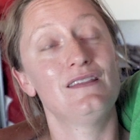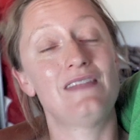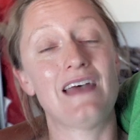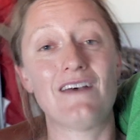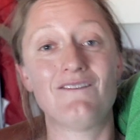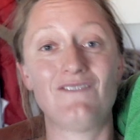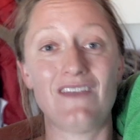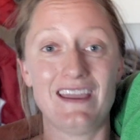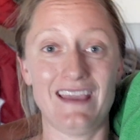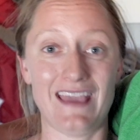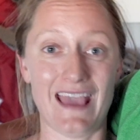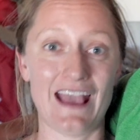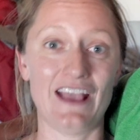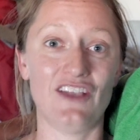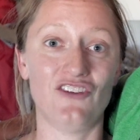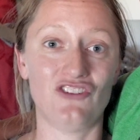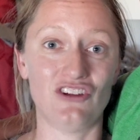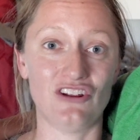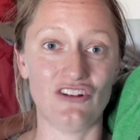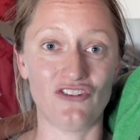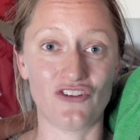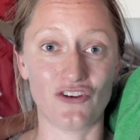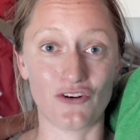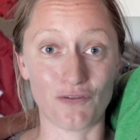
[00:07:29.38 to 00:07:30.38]
that
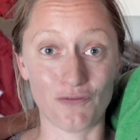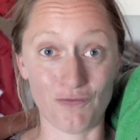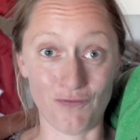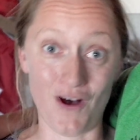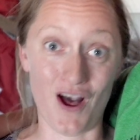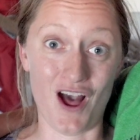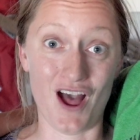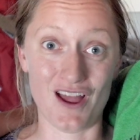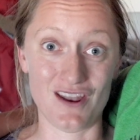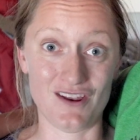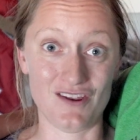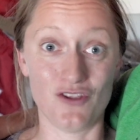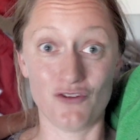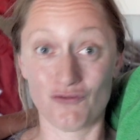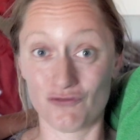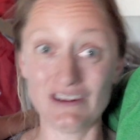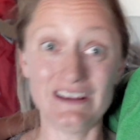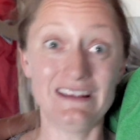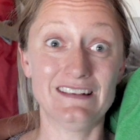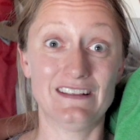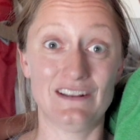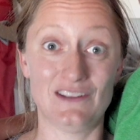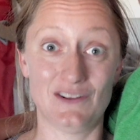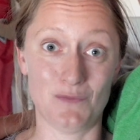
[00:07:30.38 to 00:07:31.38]
vacations are fun, the
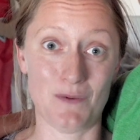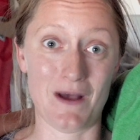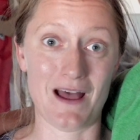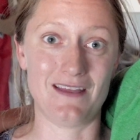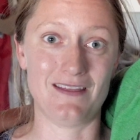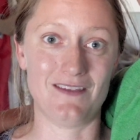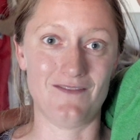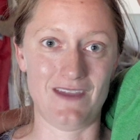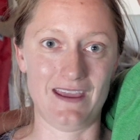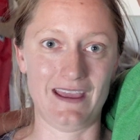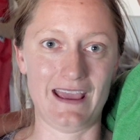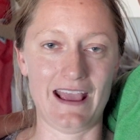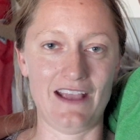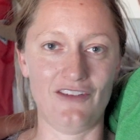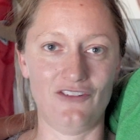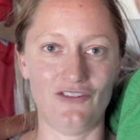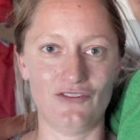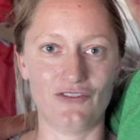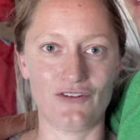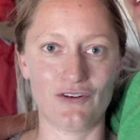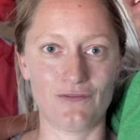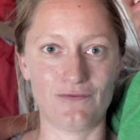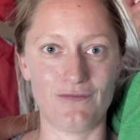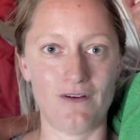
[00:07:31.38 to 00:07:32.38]
reasons why the
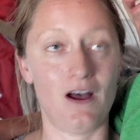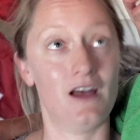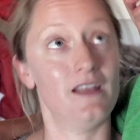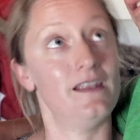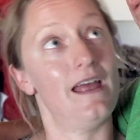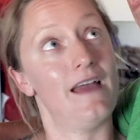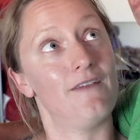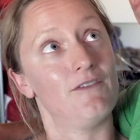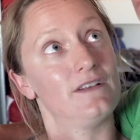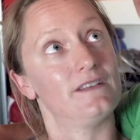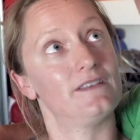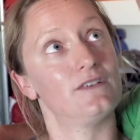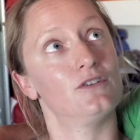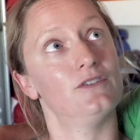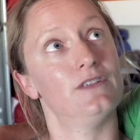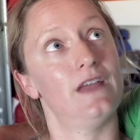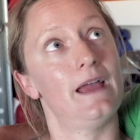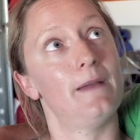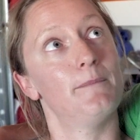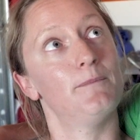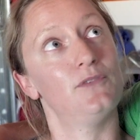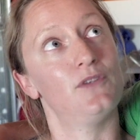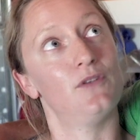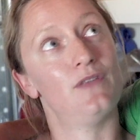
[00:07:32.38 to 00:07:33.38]
vacations are fun every single
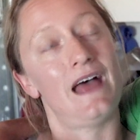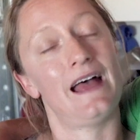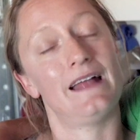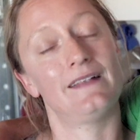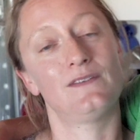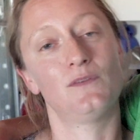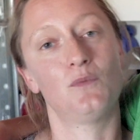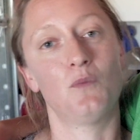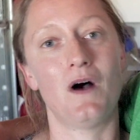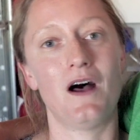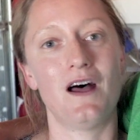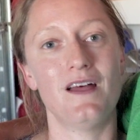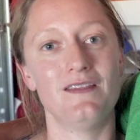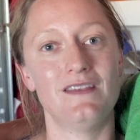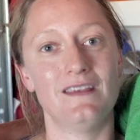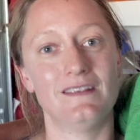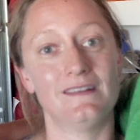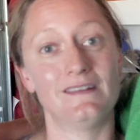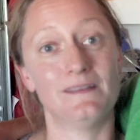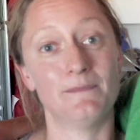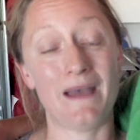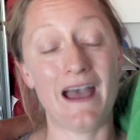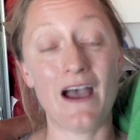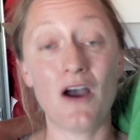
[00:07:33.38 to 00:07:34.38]
day. So that's what
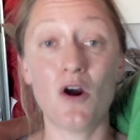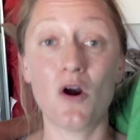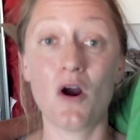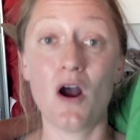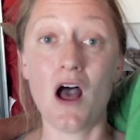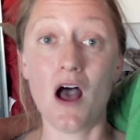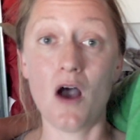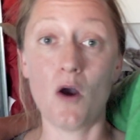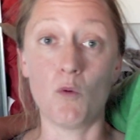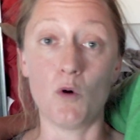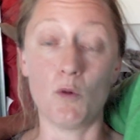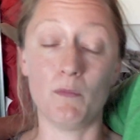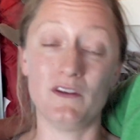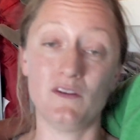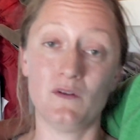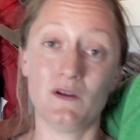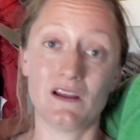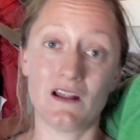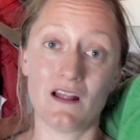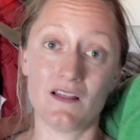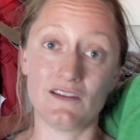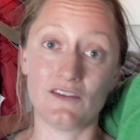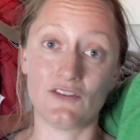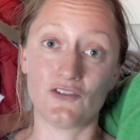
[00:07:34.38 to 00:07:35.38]
this is about. We'll be
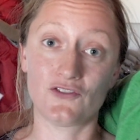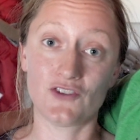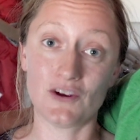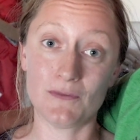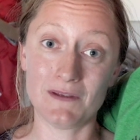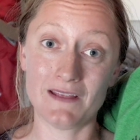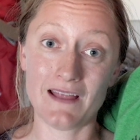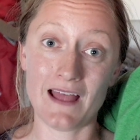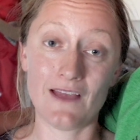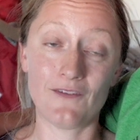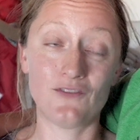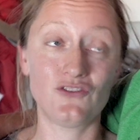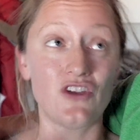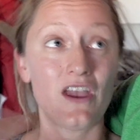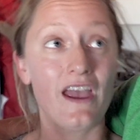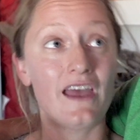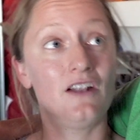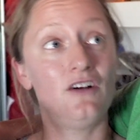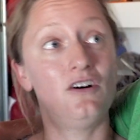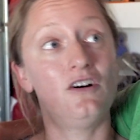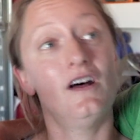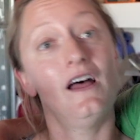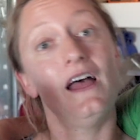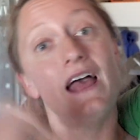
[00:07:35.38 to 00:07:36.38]
doing it on the Streamin' Life
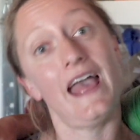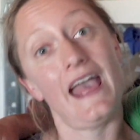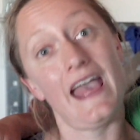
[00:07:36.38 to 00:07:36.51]
channel